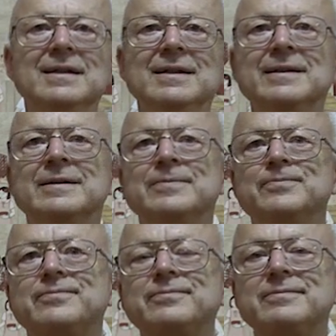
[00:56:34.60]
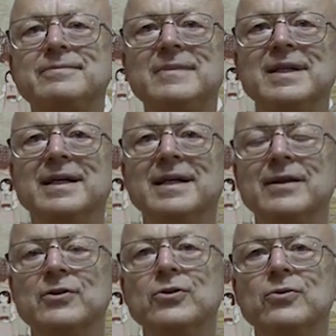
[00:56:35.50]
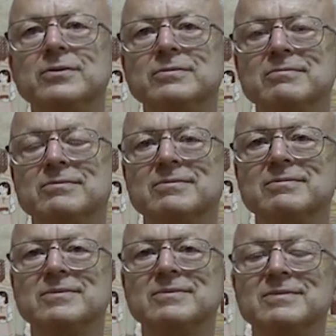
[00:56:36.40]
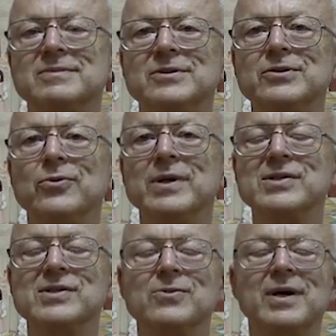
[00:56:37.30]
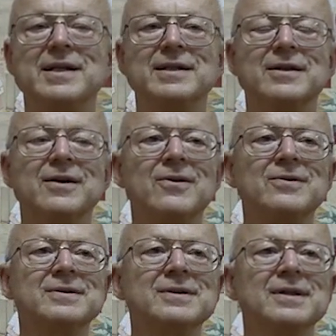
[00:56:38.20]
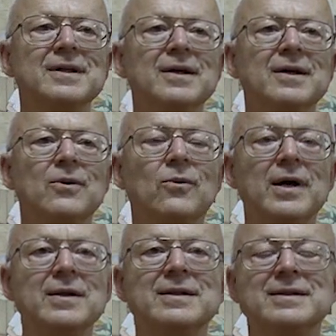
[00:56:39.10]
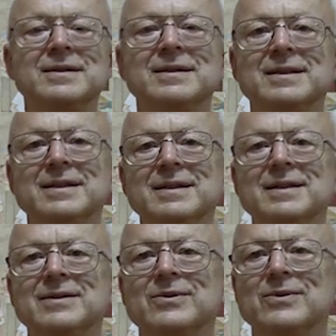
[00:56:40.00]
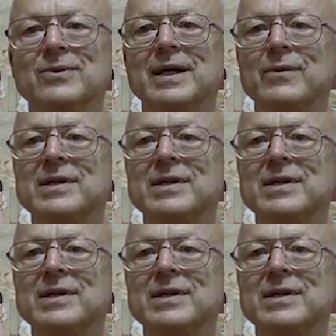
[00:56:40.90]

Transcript: there are two, two reasons why I didn't go. One, when I